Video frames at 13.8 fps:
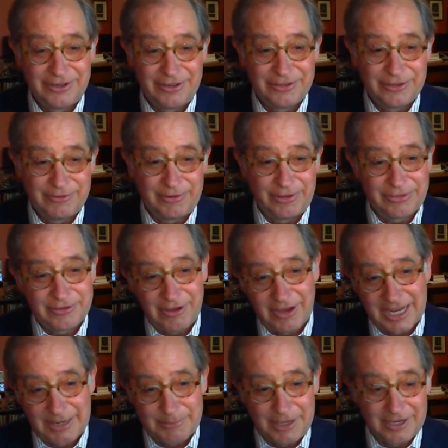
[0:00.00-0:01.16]
although we're
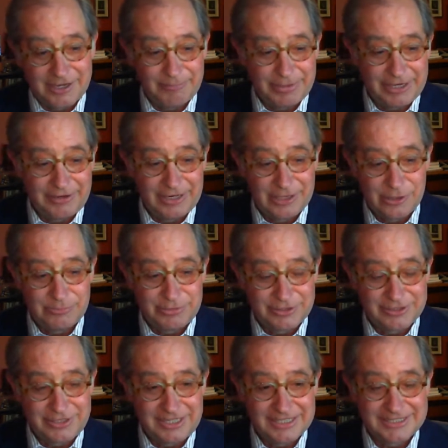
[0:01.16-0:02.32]
talking about comparing
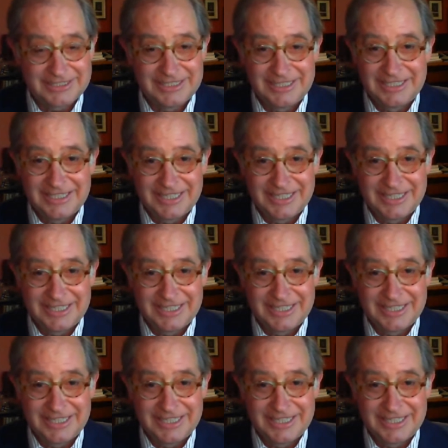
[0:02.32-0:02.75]
global costs.